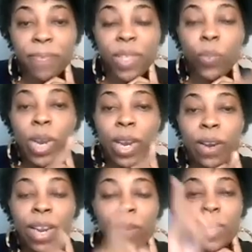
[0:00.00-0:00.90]

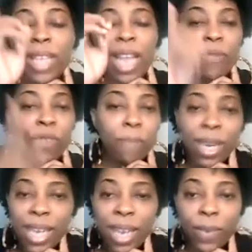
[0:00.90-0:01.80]
where it was every
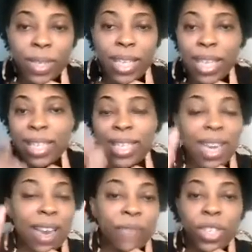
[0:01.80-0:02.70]
Monday was this and
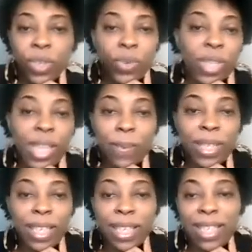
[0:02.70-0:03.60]
every Tuesday
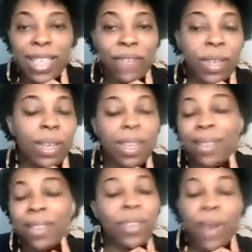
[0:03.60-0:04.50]
was this and
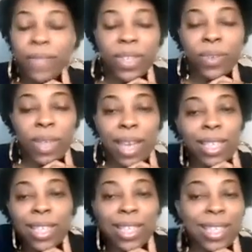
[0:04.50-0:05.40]
you don't have to do that.
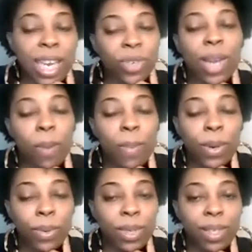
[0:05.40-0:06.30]
Just schedule out
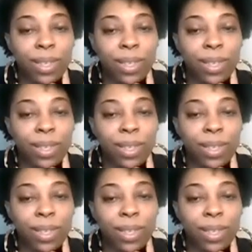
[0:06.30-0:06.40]
posts.